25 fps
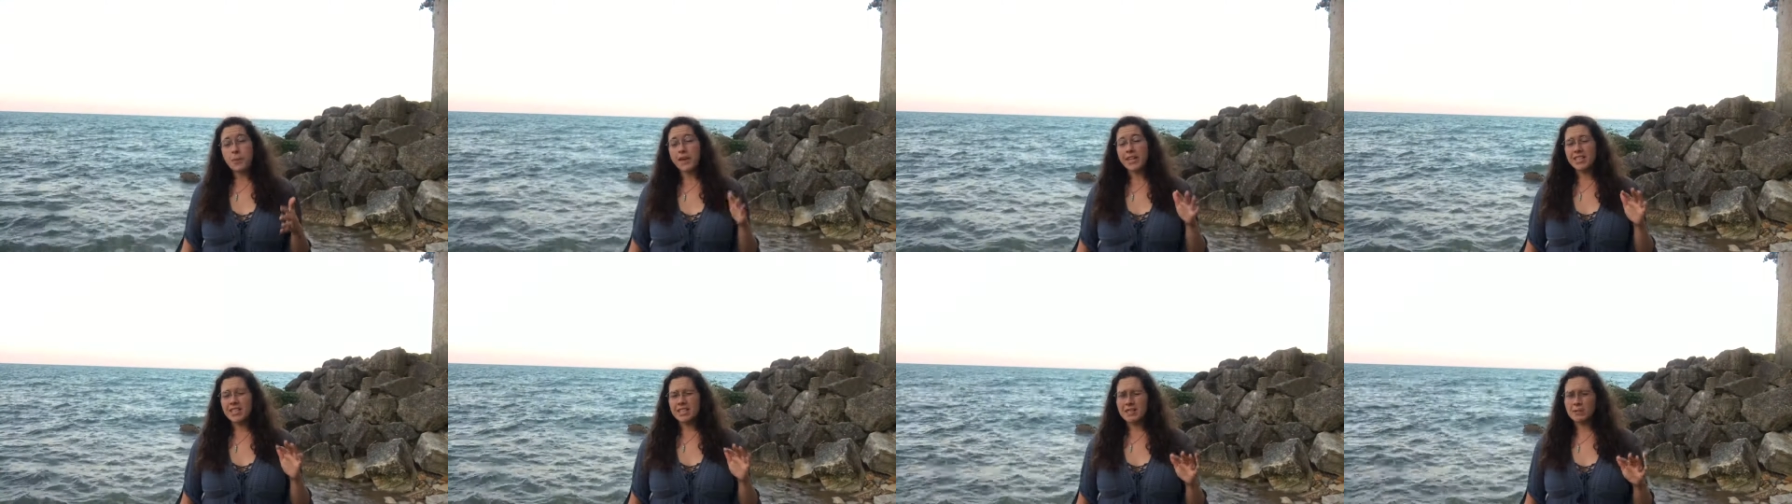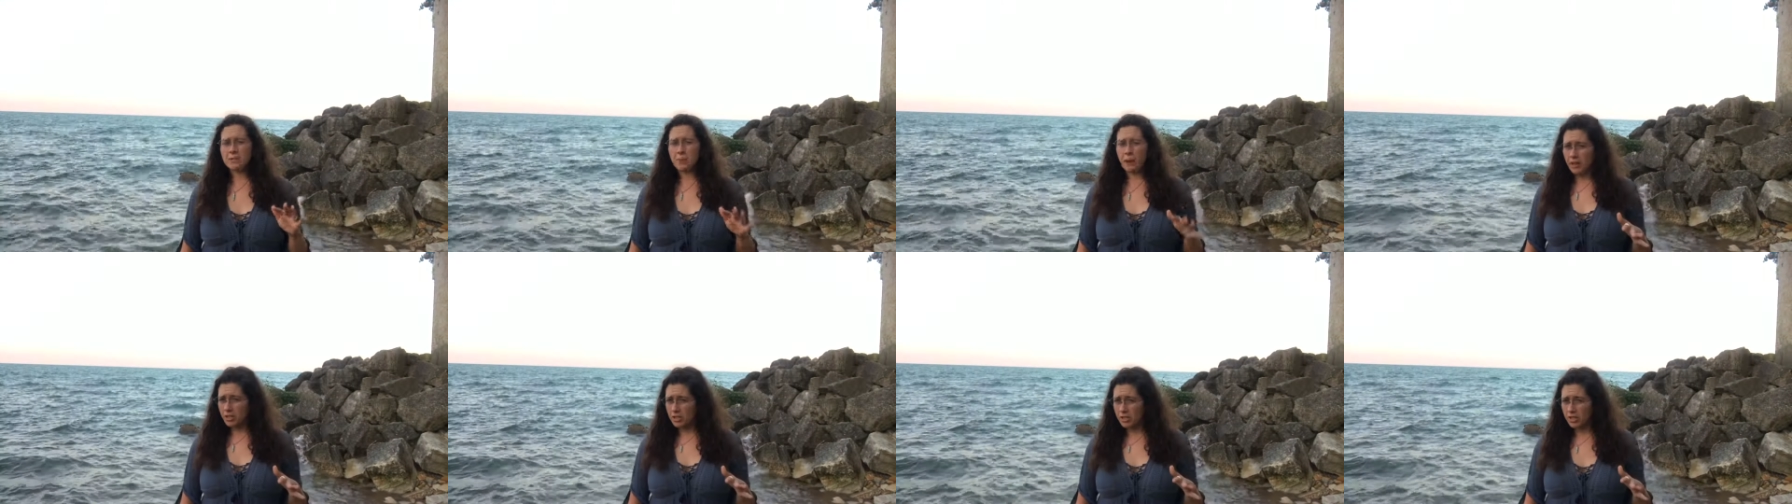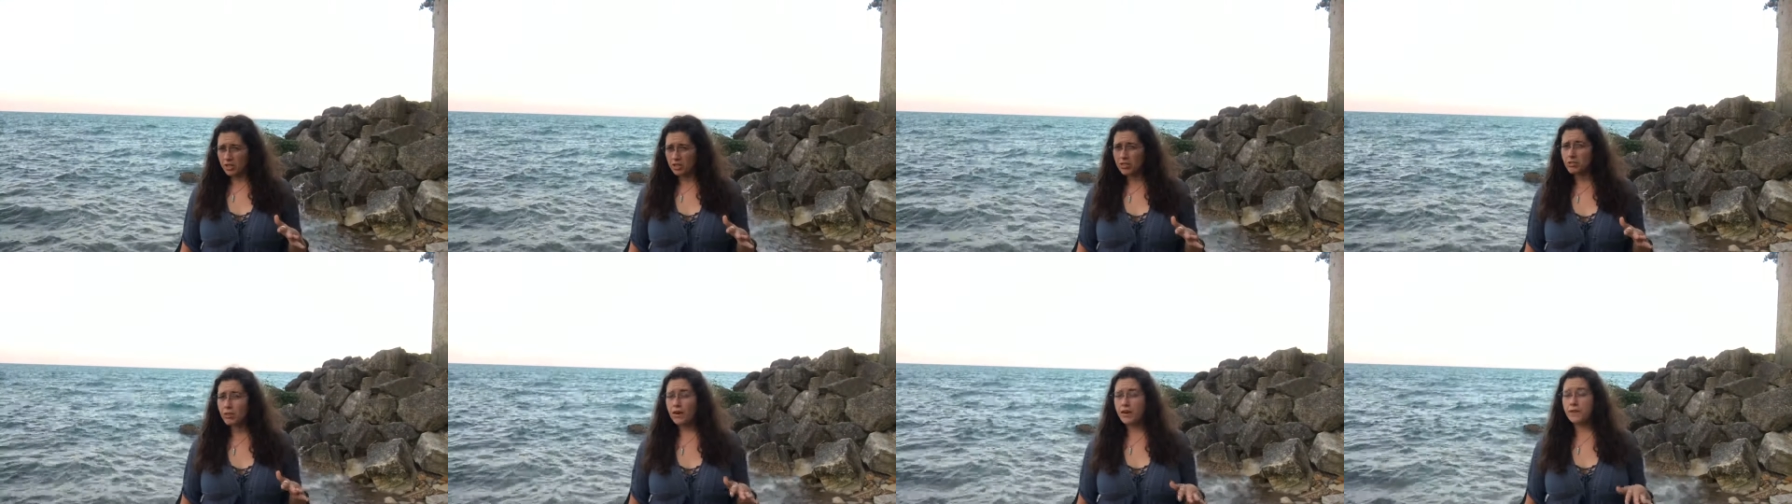but
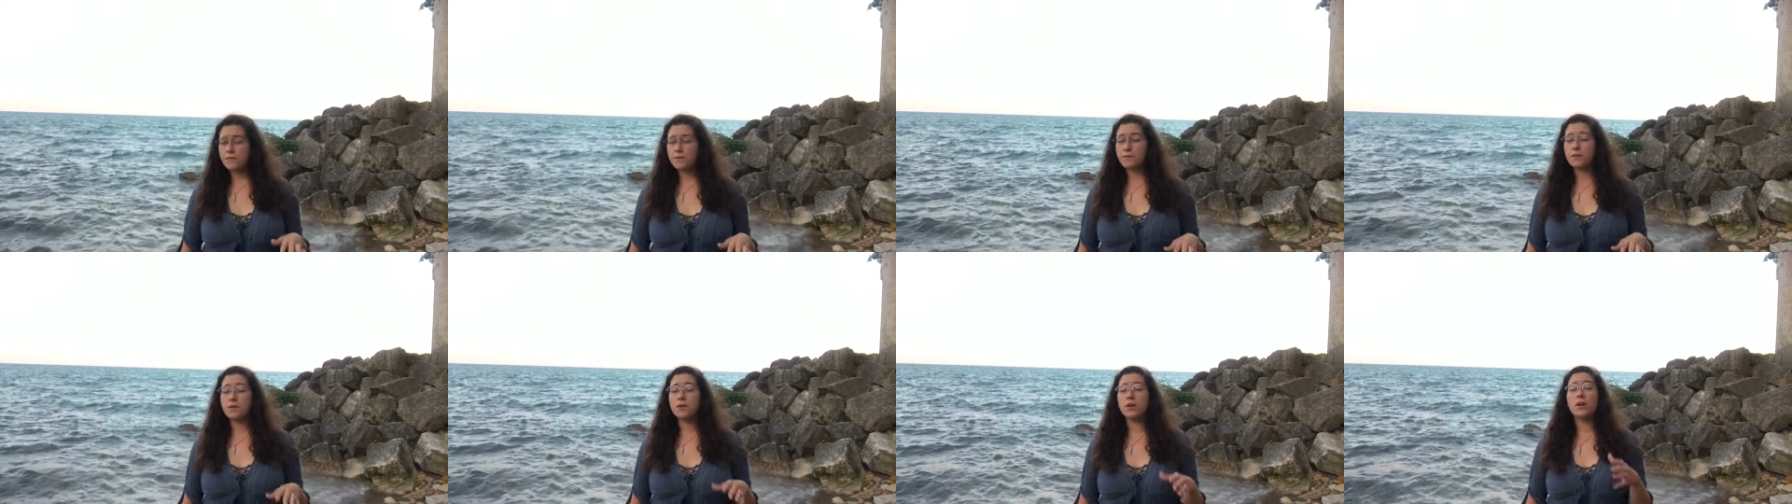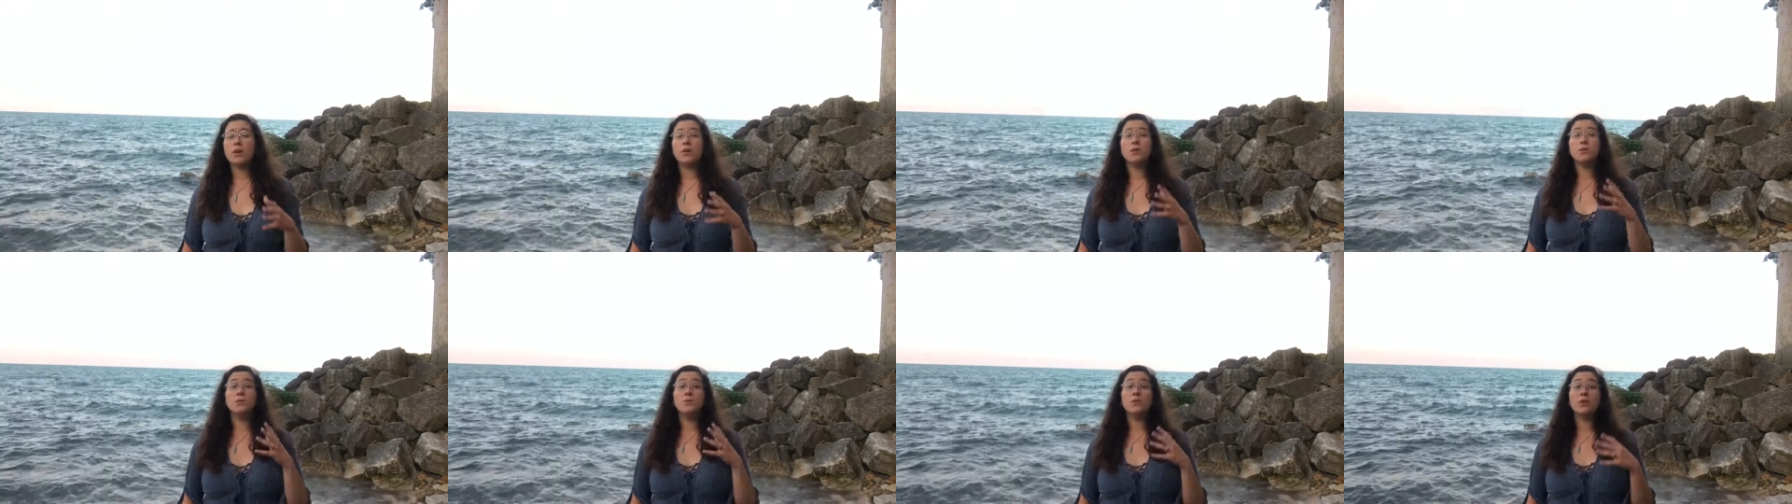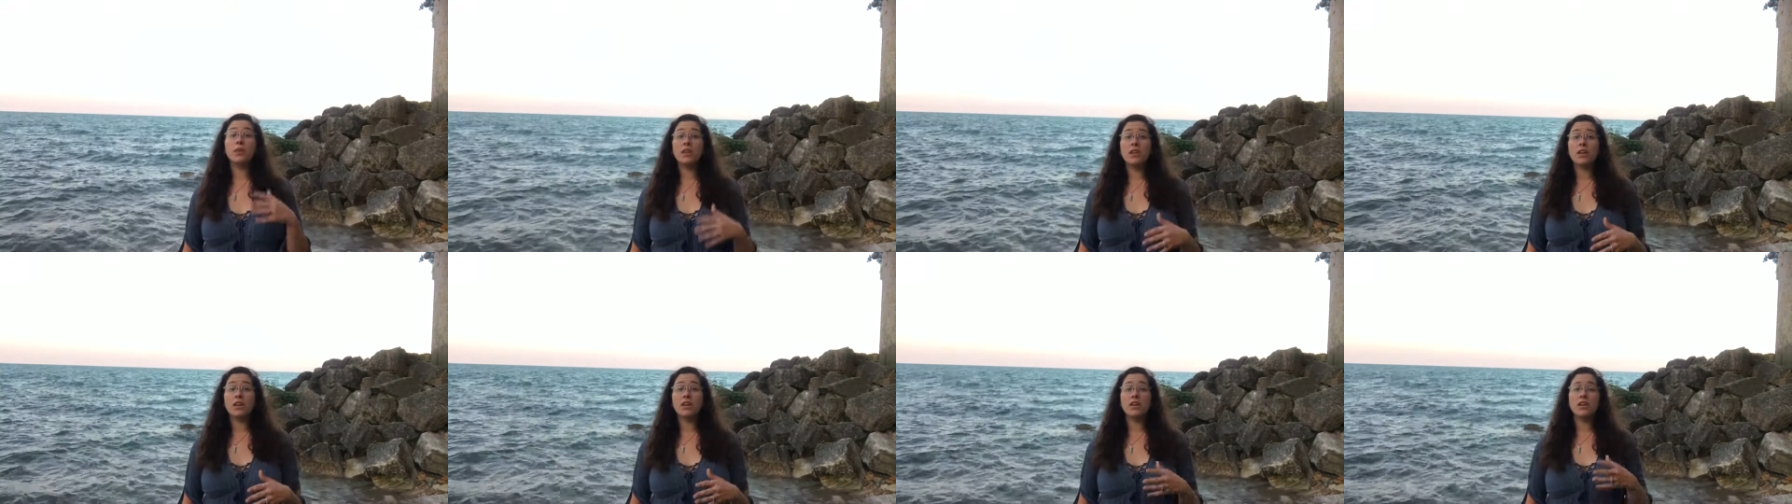especially grapefruit, are
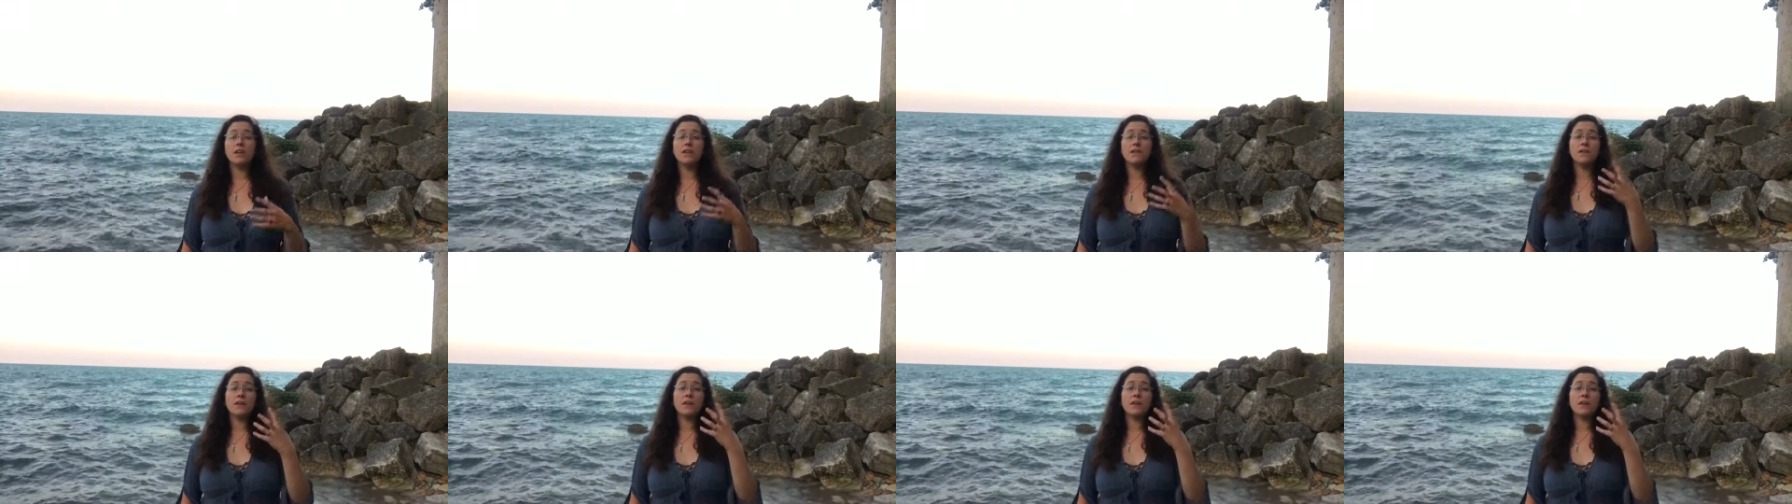really good